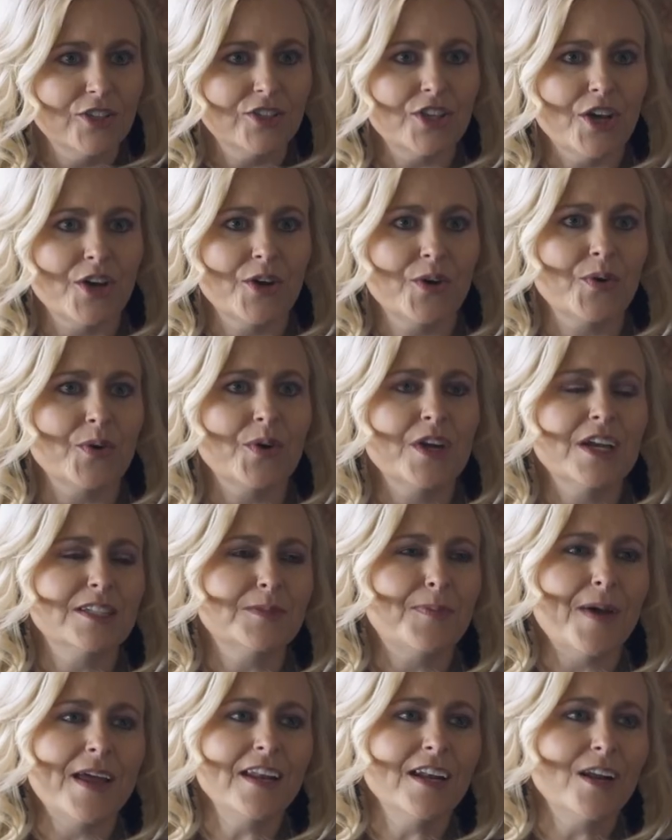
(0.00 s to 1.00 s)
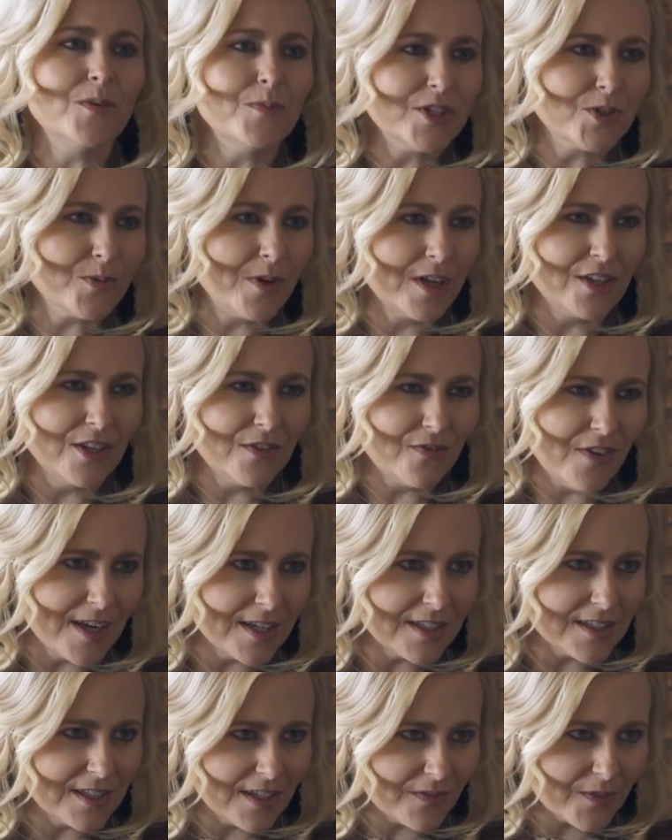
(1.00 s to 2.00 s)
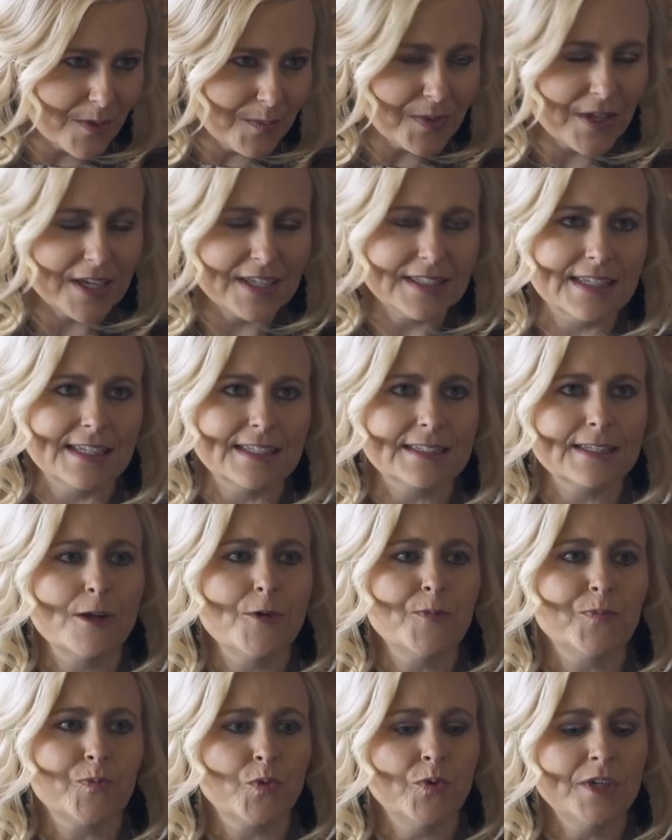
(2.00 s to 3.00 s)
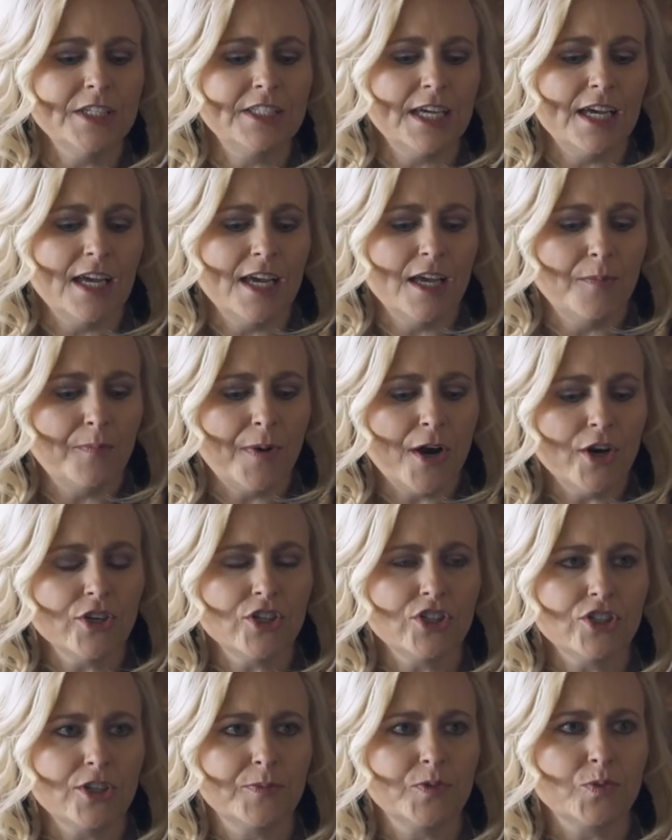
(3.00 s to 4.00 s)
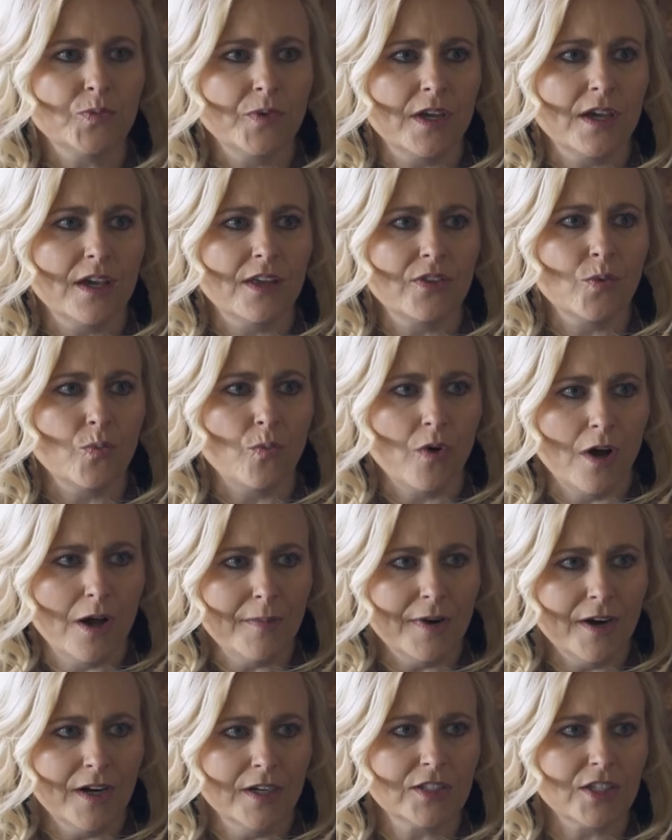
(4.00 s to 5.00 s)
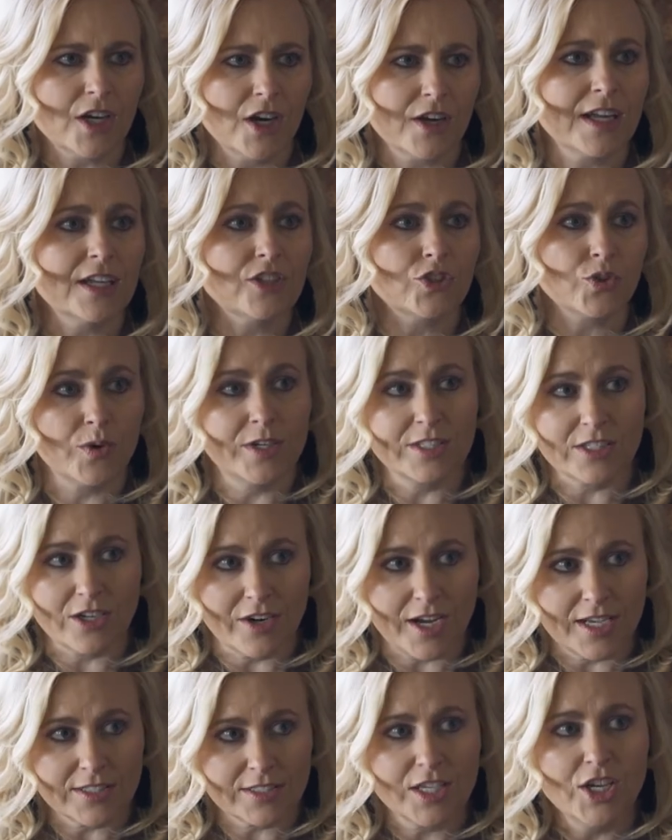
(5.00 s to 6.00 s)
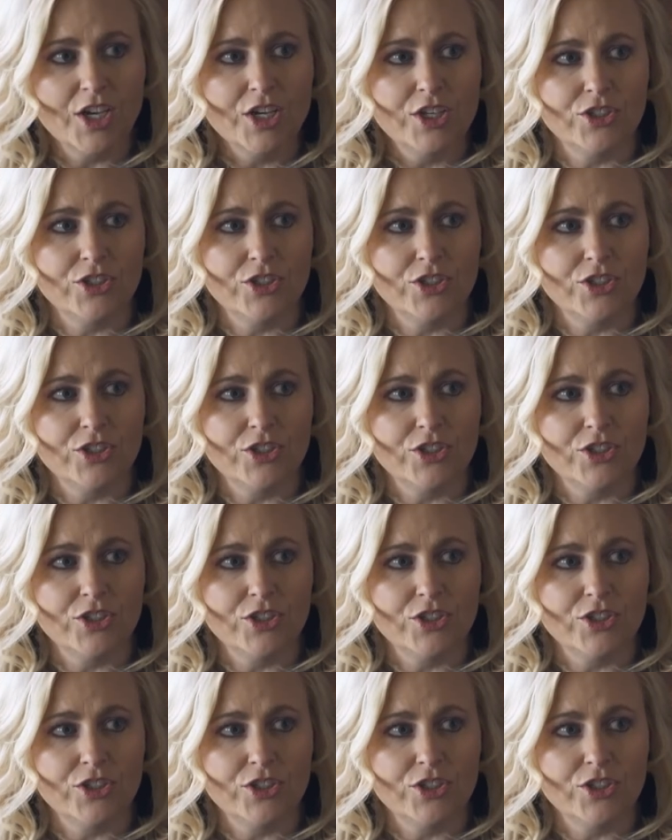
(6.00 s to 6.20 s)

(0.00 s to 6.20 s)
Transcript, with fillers: So depending on which one, you'd find us in different places. We did partnerships with Walmart, Target, and Toys R Us.